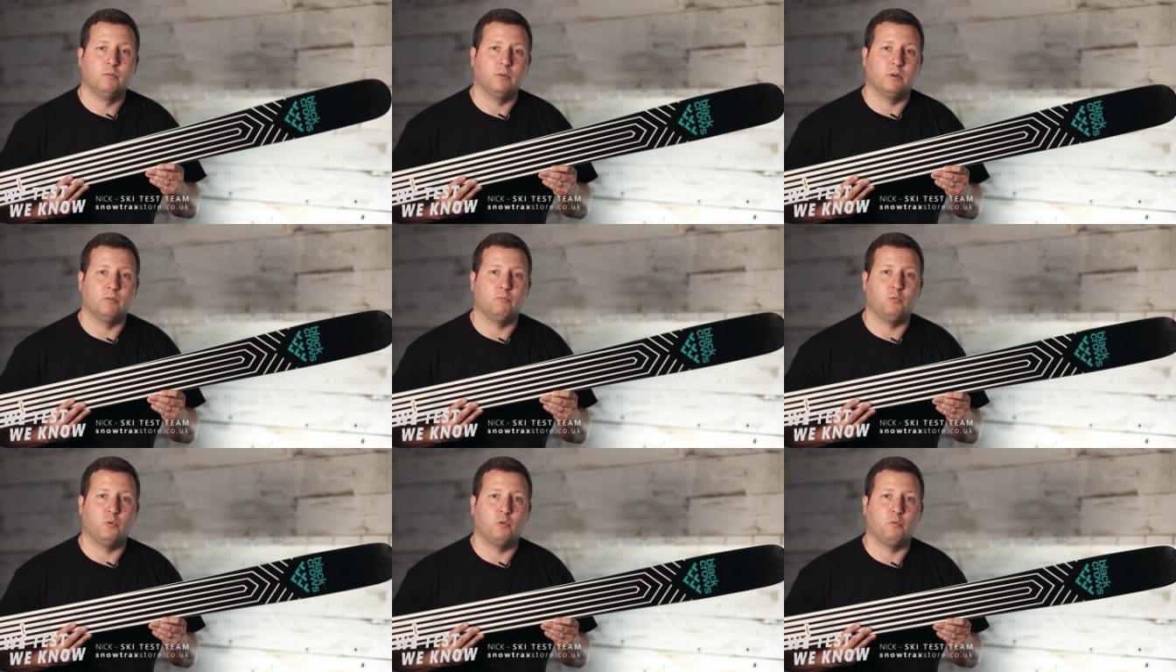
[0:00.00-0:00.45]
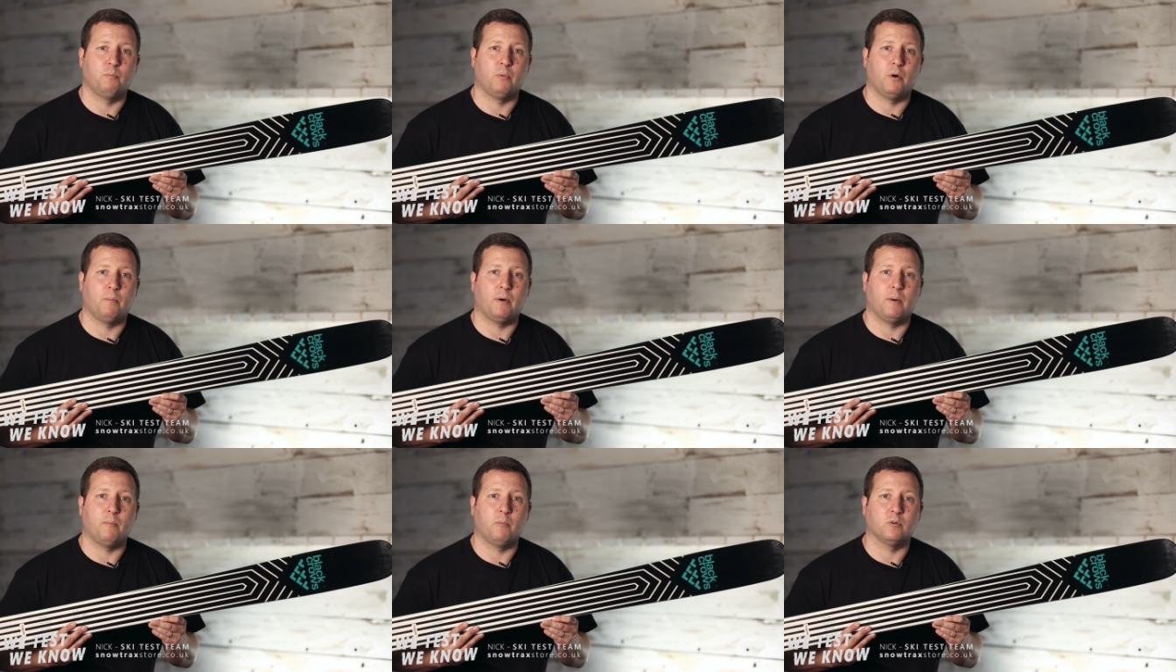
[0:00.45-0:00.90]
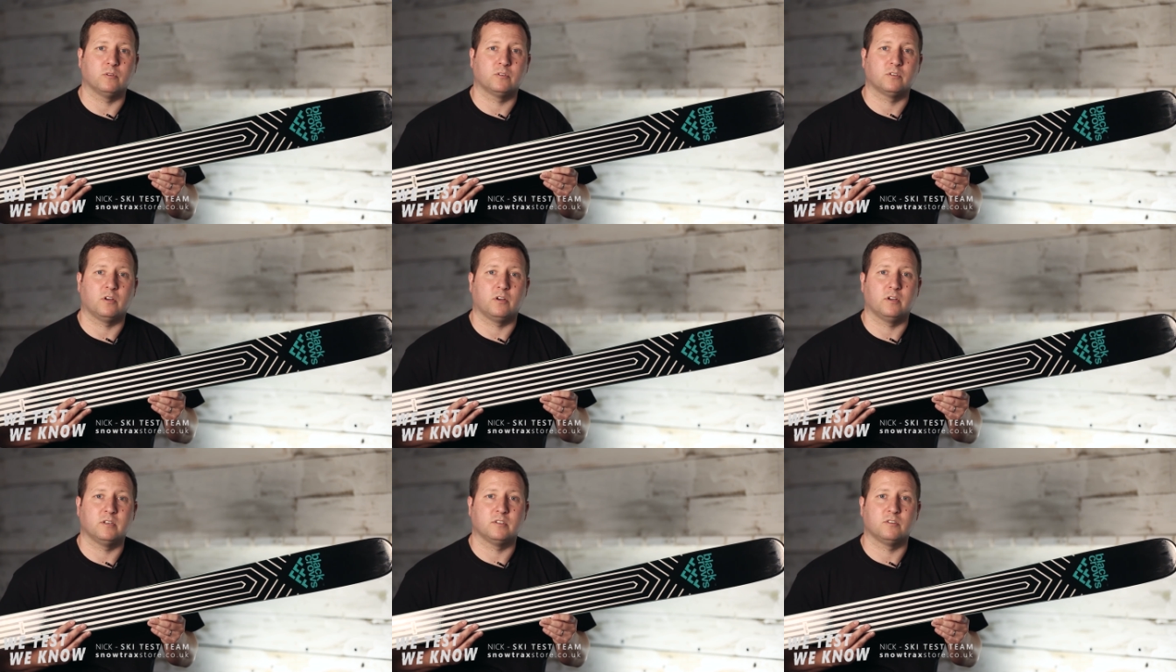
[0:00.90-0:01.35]
we'll, we'll pop up what
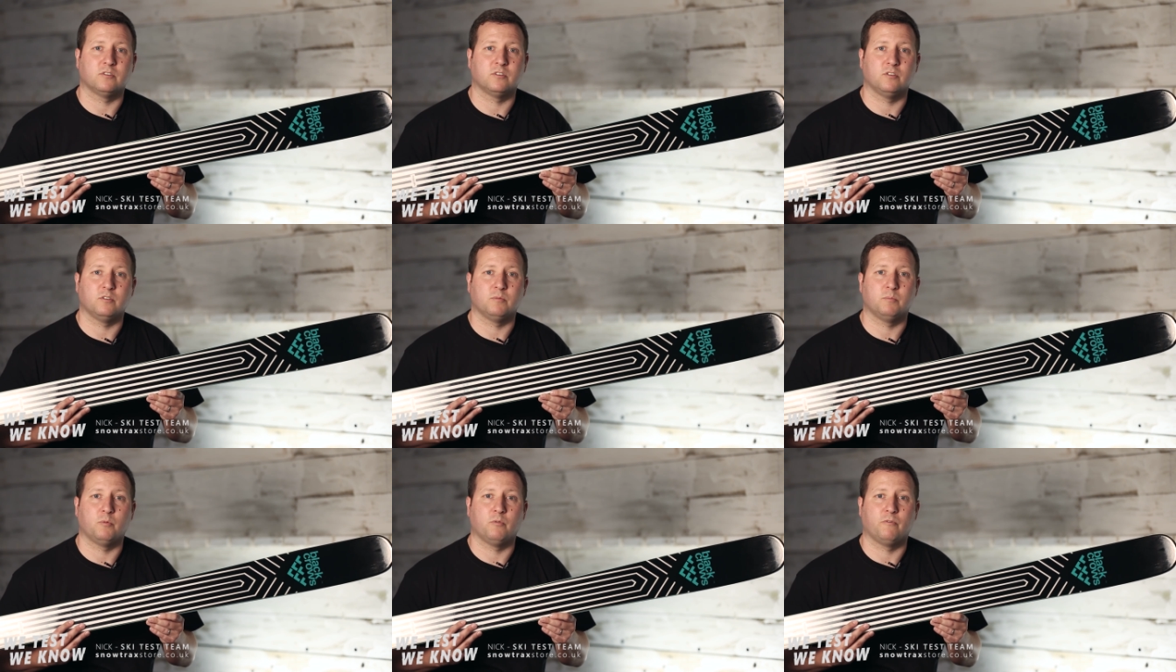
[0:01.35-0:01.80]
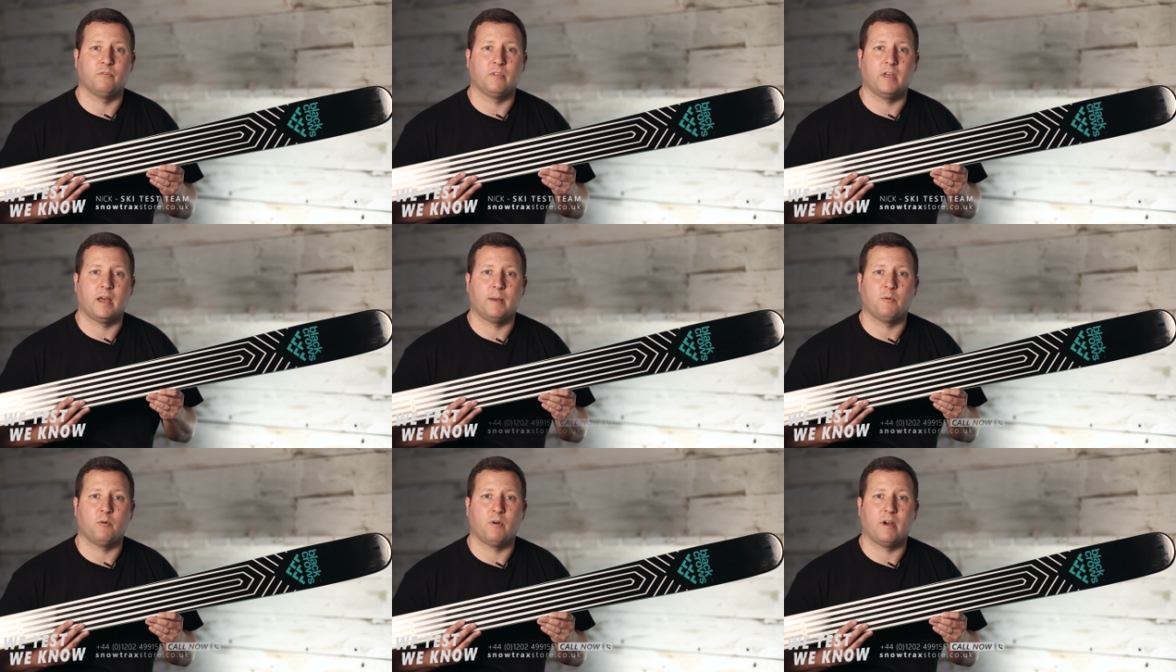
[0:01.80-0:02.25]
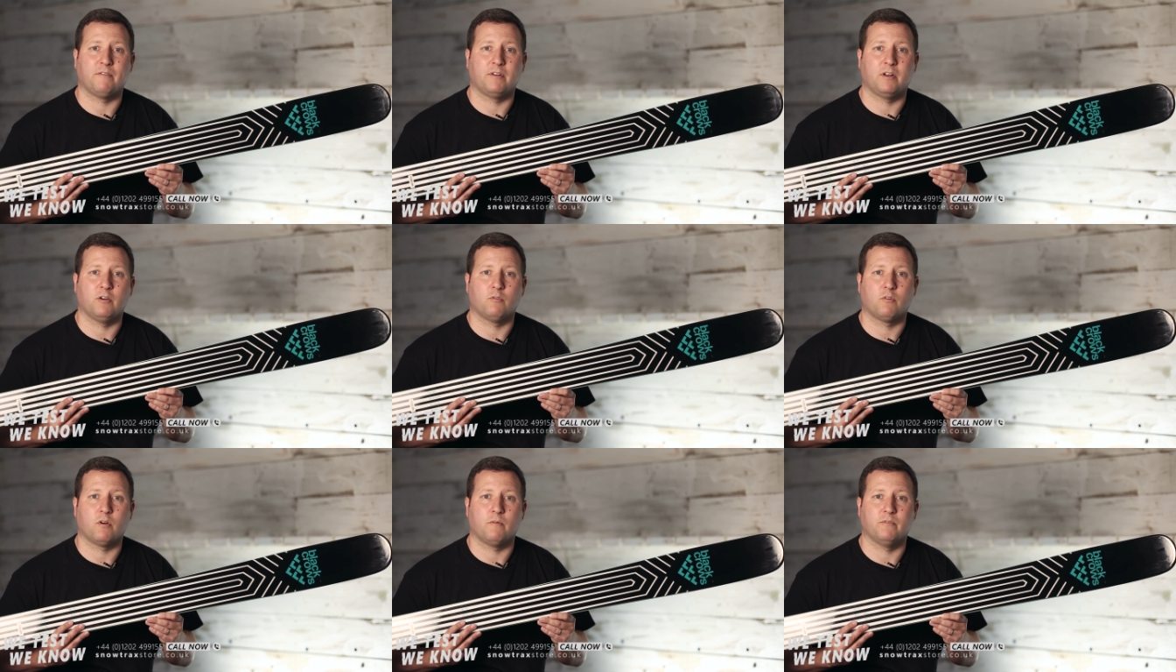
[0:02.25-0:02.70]
size is suitable for them or have
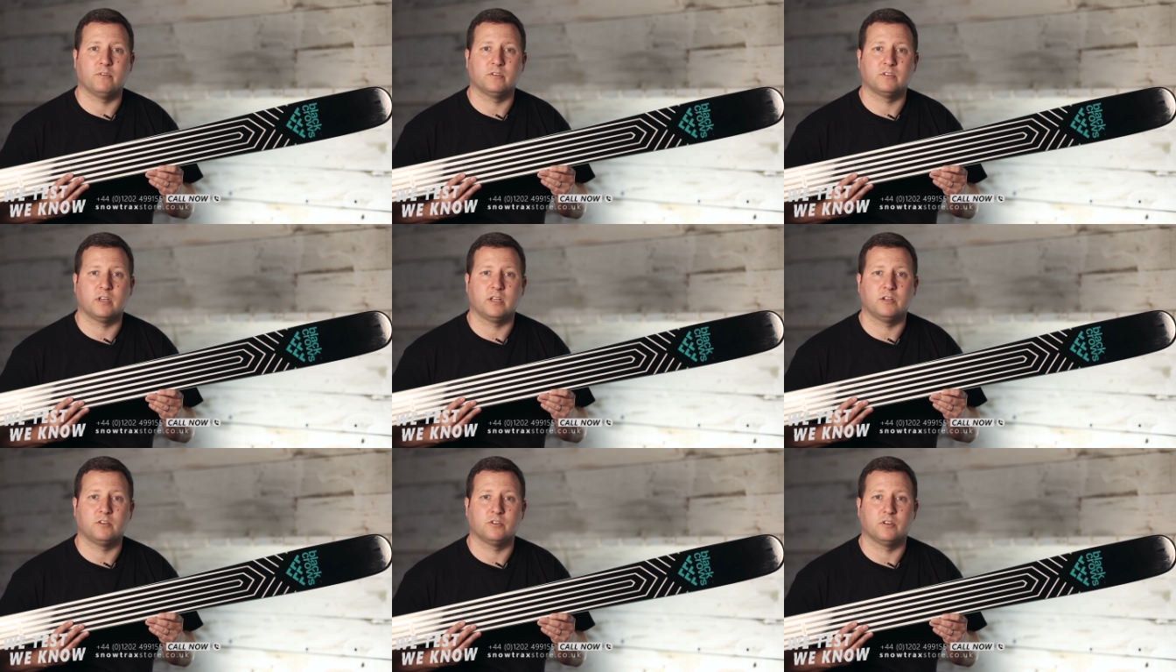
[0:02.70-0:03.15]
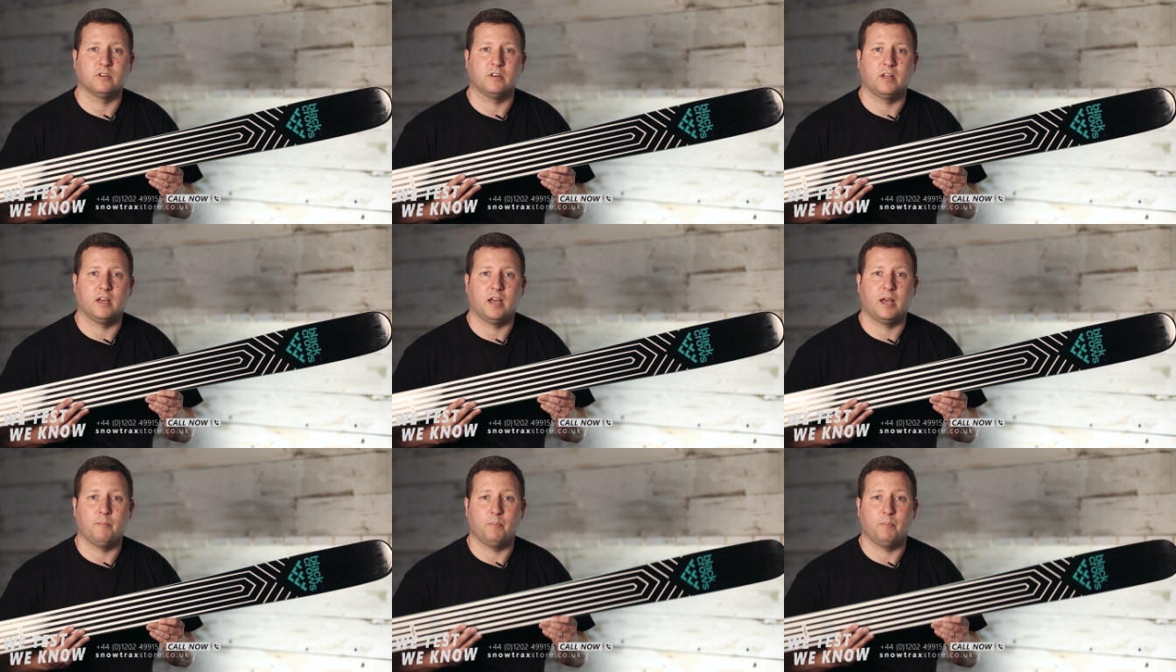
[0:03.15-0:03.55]
a little conversation.